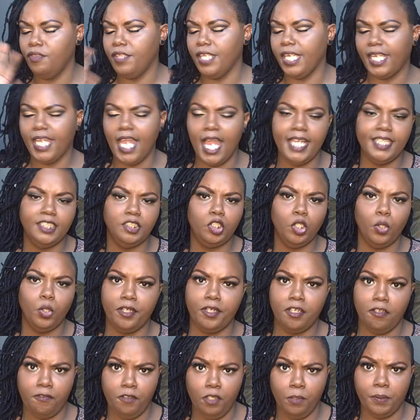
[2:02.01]
they got it
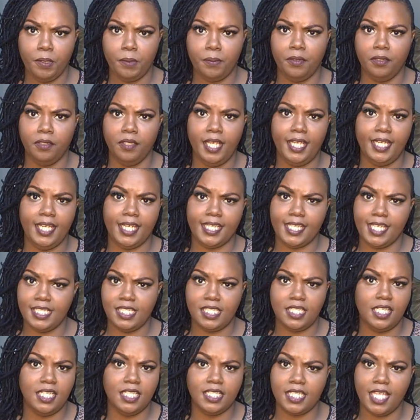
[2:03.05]
with a few people, and I
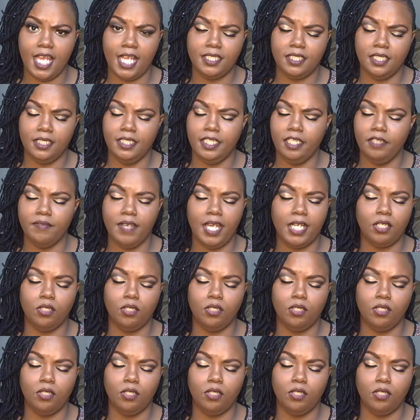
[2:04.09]
guess they decided to leave.